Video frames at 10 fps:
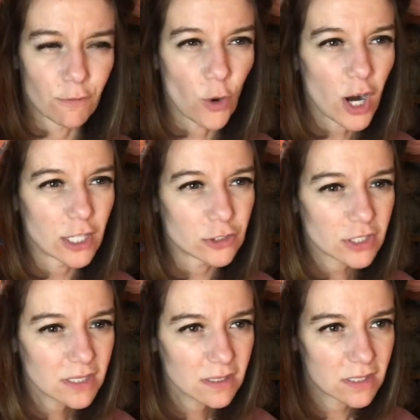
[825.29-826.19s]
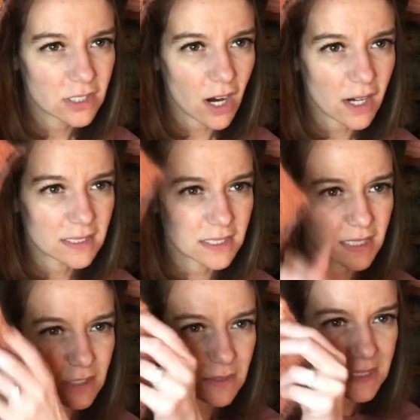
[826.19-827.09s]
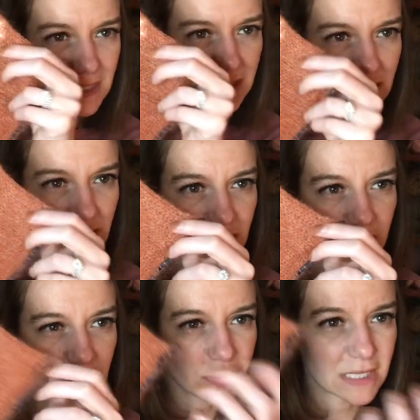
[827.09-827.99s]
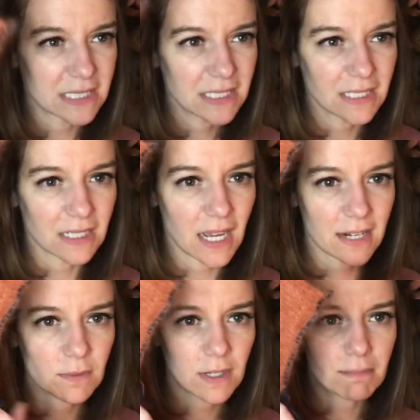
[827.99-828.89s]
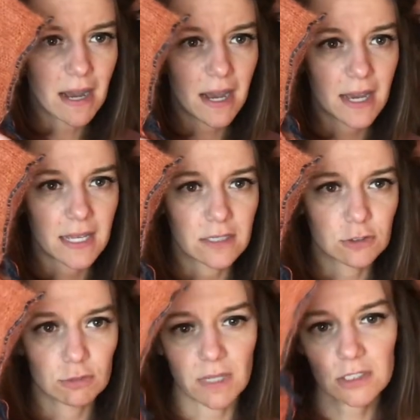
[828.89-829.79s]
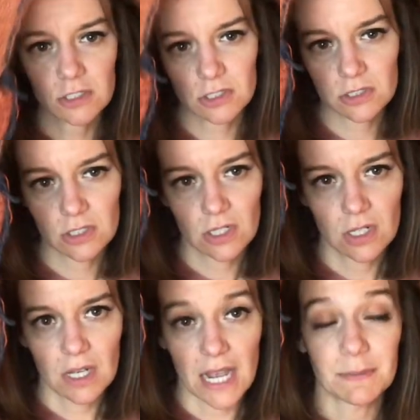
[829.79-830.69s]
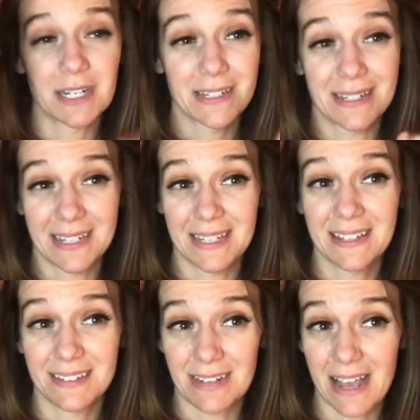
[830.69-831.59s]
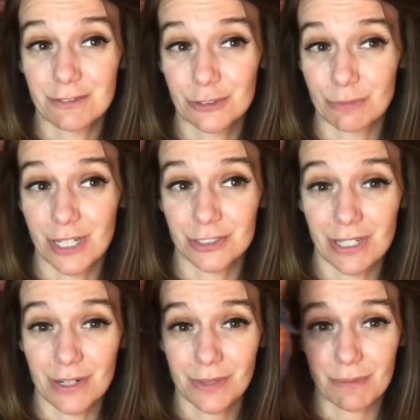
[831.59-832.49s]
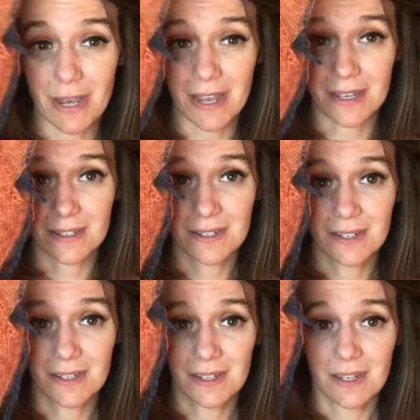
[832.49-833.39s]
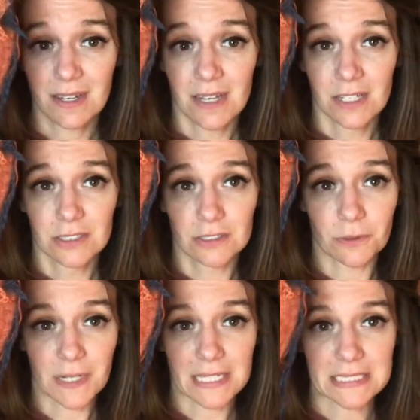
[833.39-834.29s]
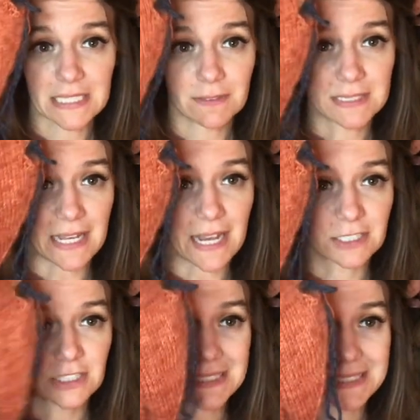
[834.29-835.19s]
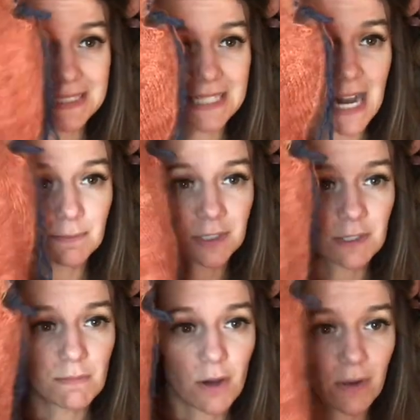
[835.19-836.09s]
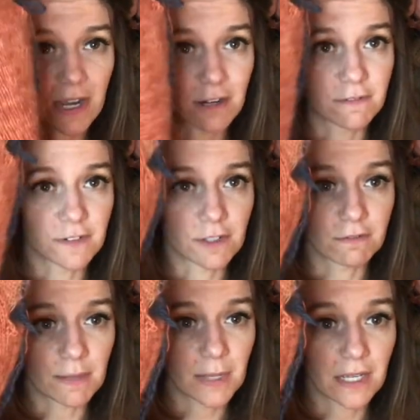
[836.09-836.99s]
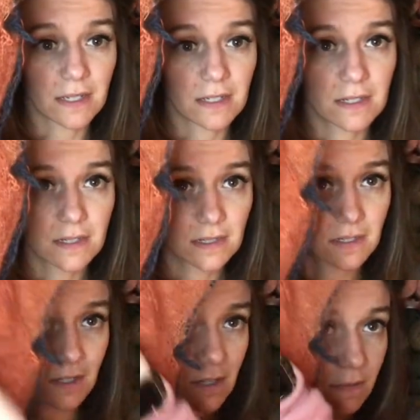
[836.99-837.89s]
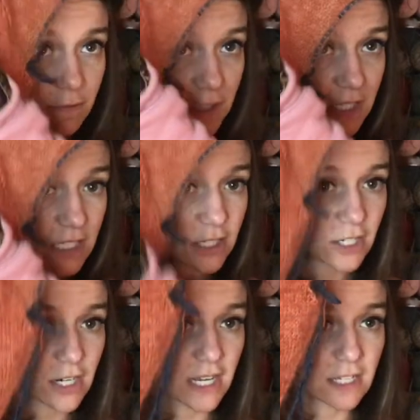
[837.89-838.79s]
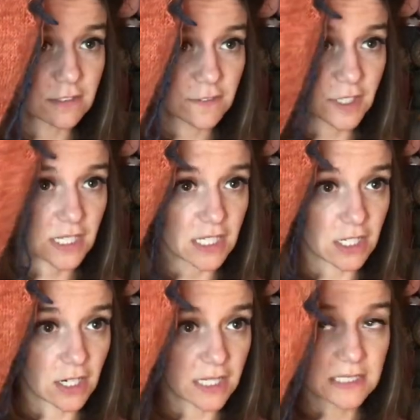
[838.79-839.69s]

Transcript: 400 yards and this was 600 yards, so I didn't want to buy too much. And then have too much. I didn't want to buy. So what I did was I actually stopped the mohair for the ribbing. For here and for here. I